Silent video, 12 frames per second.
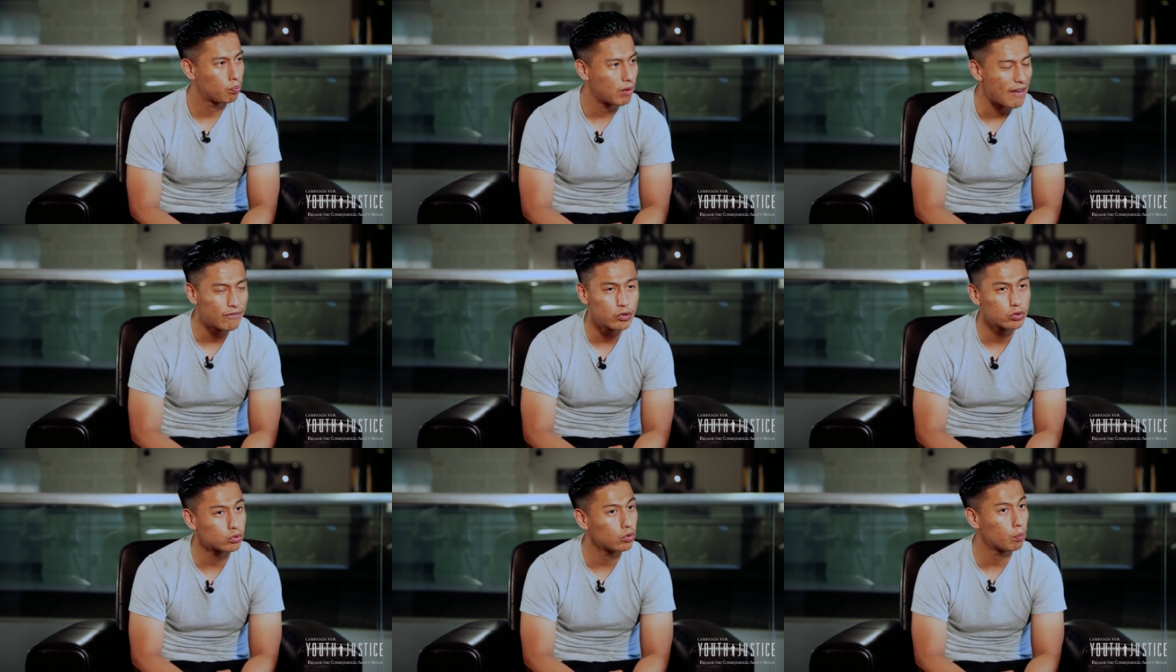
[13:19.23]

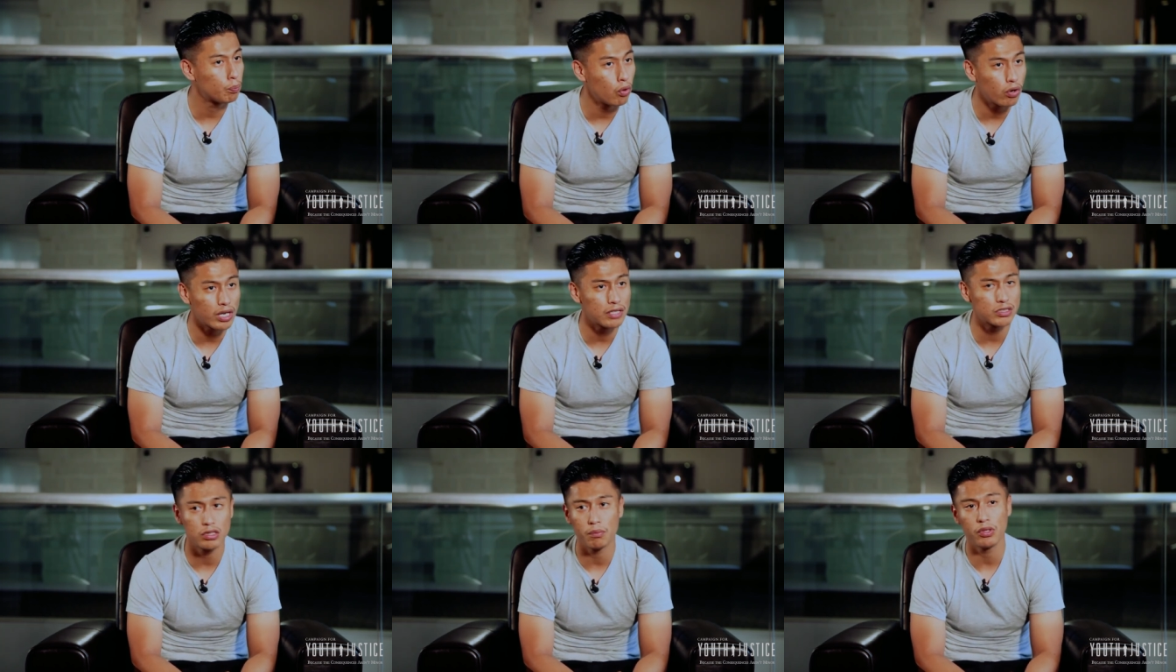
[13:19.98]
after school
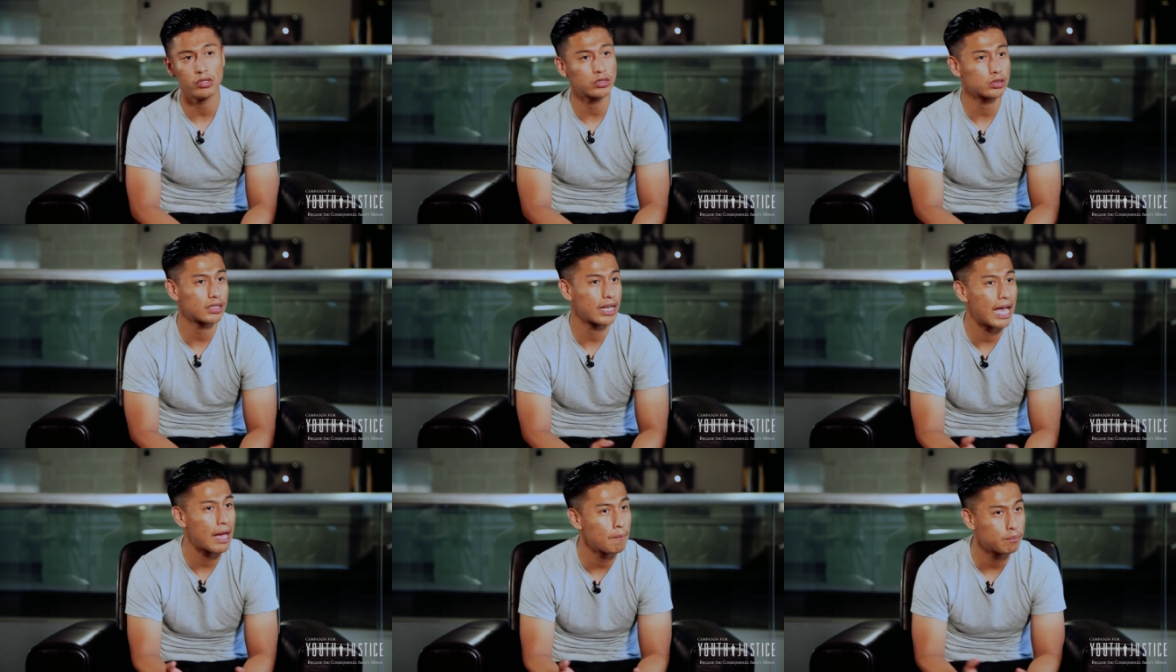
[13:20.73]
programs summer
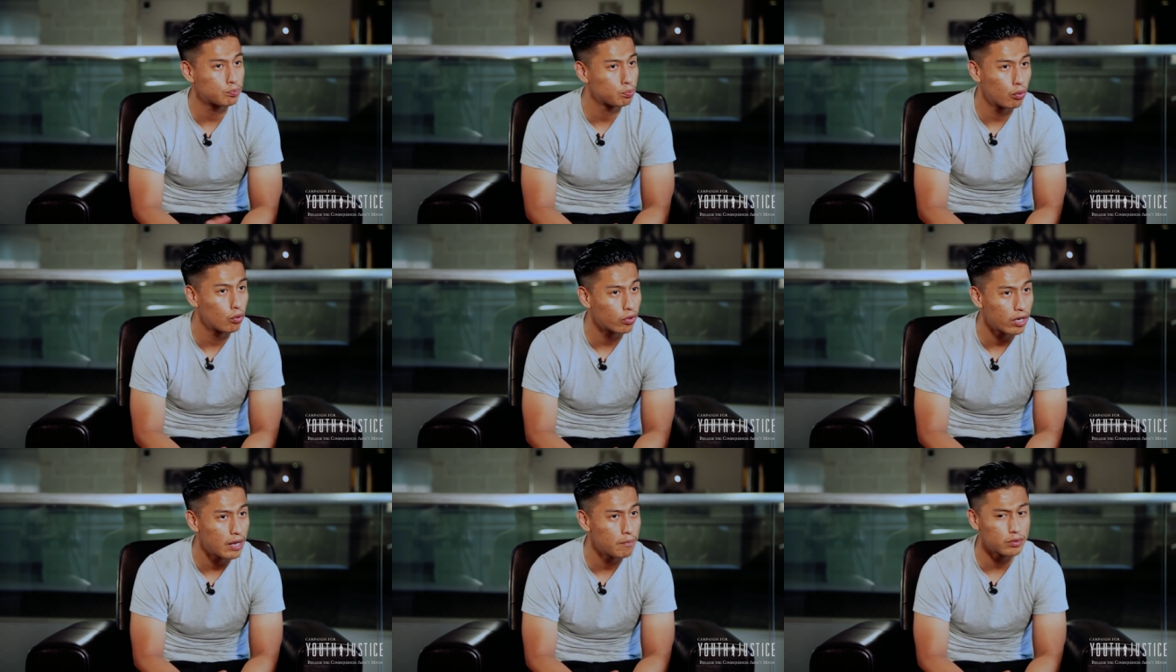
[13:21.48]
camp
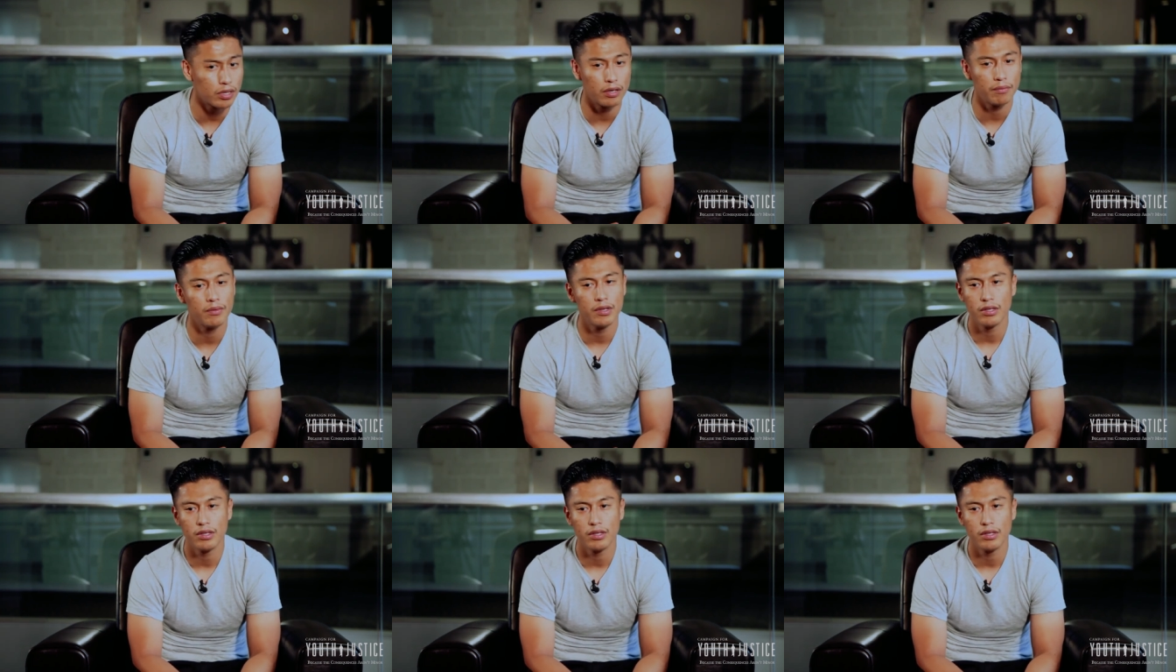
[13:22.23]
program um,